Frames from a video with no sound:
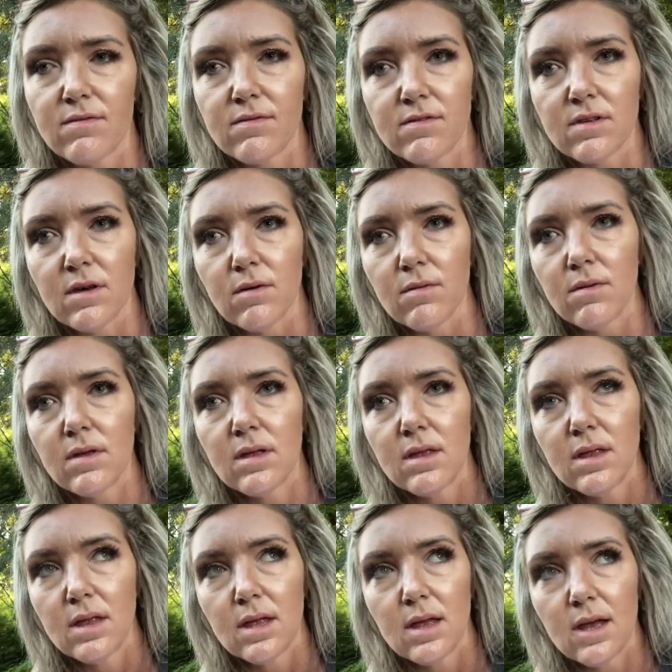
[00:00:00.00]
so
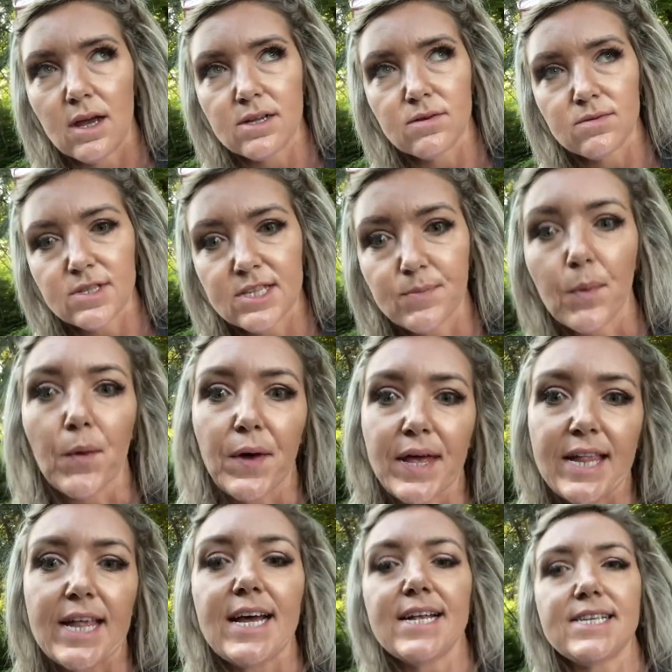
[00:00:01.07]
I don't
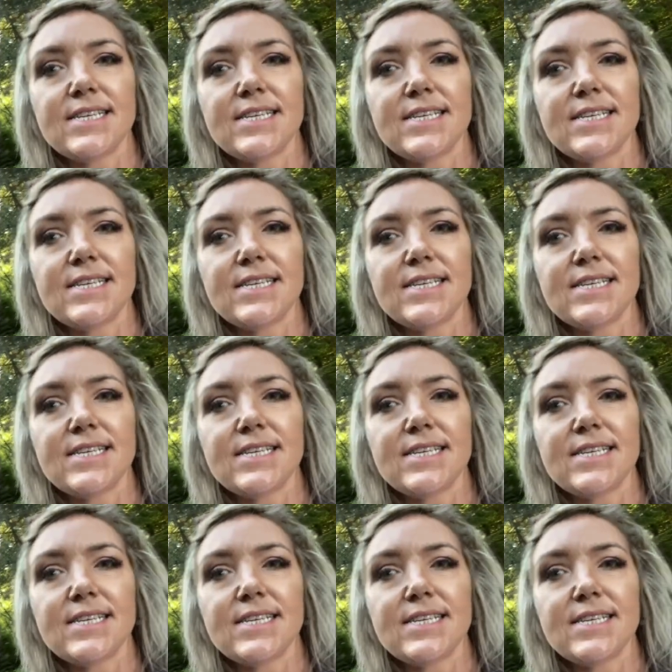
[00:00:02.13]
spoil it.